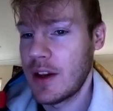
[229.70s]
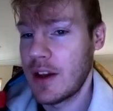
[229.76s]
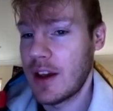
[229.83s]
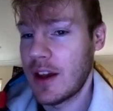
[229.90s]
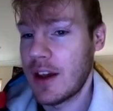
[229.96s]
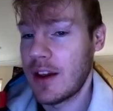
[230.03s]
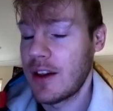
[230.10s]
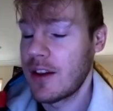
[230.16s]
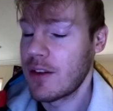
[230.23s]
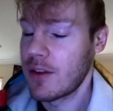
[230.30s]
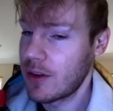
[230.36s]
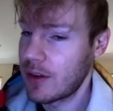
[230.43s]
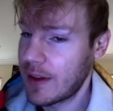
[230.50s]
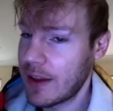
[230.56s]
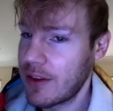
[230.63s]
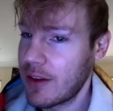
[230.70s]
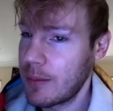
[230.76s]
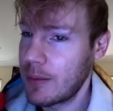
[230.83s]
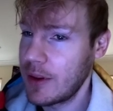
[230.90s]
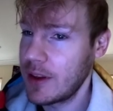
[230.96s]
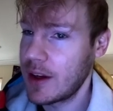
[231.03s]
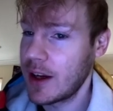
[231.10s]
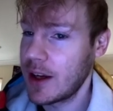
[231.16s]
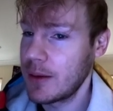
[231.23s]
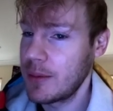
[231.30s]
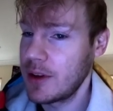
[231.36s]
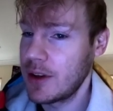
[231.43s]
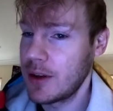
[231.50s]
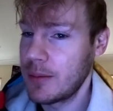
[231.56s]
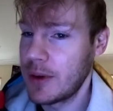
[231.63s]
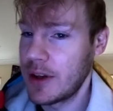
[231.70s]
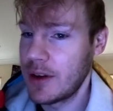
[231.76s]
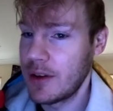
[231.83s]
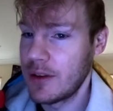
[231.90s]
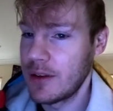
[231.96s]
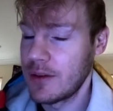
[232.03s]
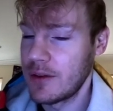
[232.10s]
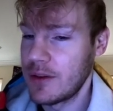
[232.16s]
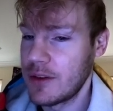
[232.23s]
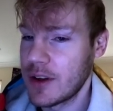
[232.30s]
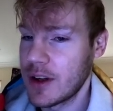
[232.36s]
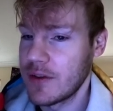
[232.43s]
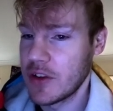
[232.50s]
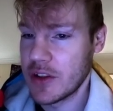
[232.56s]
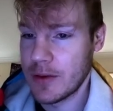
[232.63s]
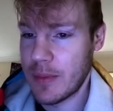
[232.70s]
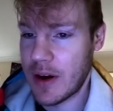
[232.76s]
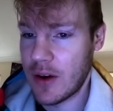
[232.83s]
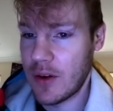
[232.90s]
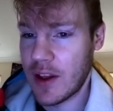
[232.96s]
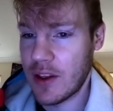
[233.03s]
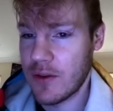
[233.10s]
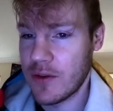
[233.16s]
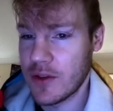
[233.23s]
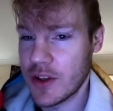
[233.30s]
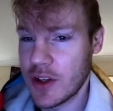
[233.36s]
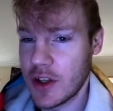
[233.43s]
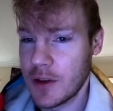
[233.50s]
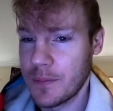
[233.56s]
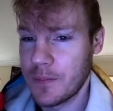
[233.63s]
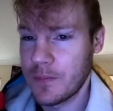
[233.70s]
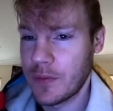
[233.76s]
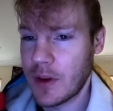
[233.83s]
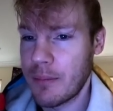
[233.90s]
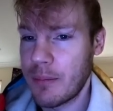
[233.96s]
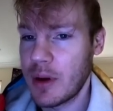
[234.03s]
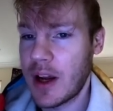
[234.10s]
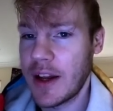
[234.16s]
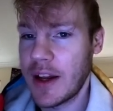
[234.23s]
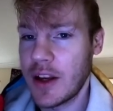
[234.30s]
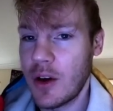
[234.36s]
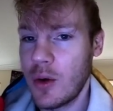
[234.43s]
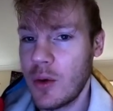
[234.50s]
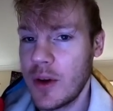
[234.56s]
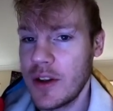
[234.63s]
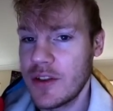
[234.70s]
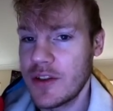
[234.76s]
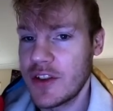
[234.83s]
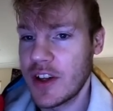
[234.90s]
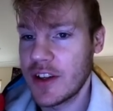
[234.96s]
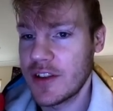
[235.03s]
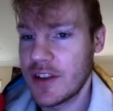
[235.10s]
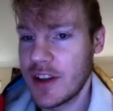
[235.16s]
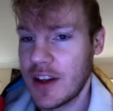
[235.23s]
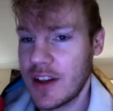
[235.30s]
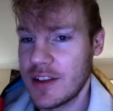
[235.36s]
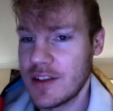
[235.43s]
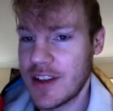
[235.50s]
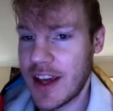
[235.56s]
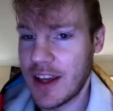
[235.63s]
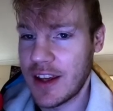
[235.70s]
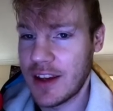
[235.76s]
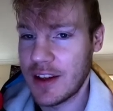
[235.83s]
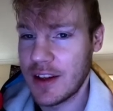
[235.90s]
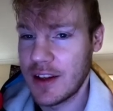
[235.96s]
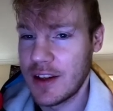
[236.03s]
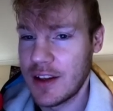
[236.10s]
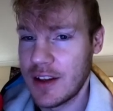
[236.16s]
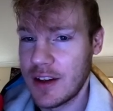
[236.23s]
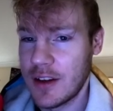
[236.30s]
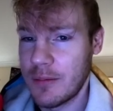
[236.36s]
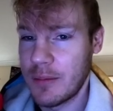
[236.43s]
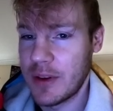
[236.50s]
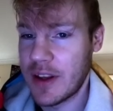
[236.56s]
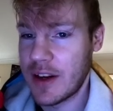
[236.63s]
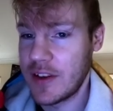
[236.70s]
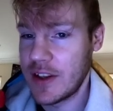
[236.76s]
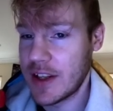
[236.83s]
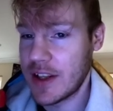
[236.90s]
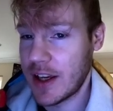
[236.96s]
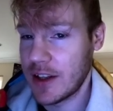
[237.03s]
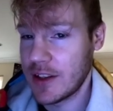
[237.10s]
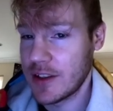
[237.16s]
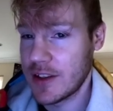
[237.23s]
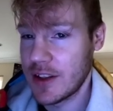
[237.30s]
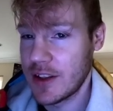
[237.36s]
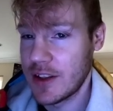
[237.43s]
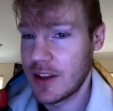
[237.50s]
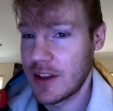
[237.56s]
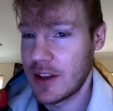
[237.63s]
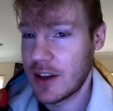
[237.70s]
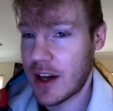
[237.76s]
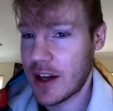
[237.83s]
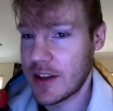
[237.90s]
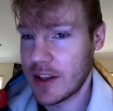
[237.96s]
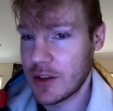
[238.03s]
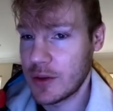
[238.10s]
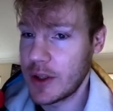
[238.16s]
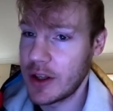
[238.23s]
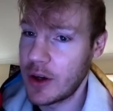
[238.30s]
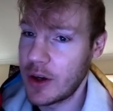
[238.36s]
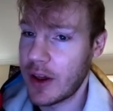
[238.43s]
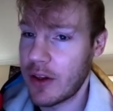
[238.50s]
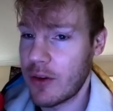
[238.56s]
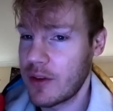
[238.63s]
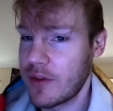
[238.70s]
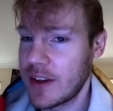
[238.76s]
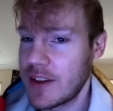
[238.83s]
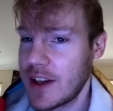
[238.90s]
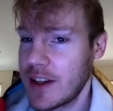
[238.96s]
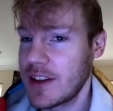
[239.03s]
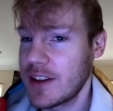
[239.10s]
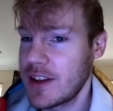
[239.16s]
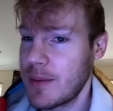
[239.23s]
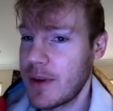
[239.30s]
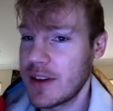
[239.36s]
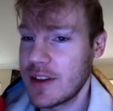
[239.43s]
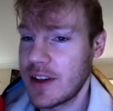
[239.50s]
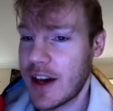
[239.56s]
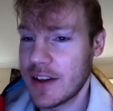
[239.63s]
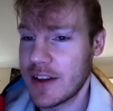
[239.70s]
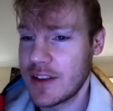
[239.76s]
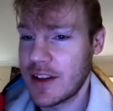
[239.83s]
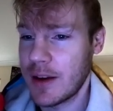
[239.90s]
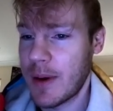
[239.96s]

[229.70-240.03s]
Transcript: So that's something that I got to be a little bit nervous about, that's for sure. But I can always just take. But then if he takes, I take the queen. Okay, so if I take this, he basically has to take back.